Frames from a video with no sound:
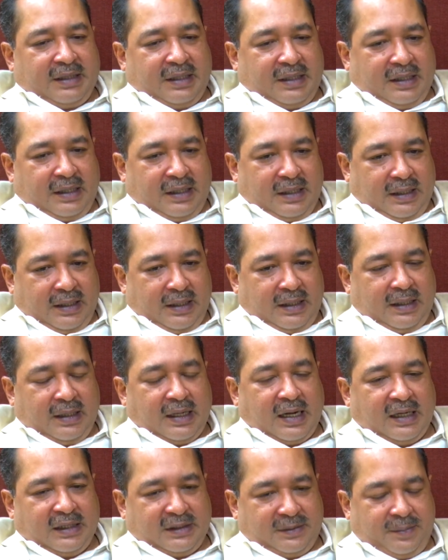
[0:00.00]
and he
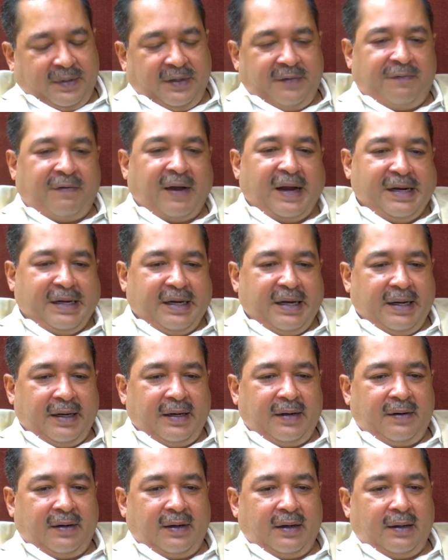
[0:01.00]
has been fighting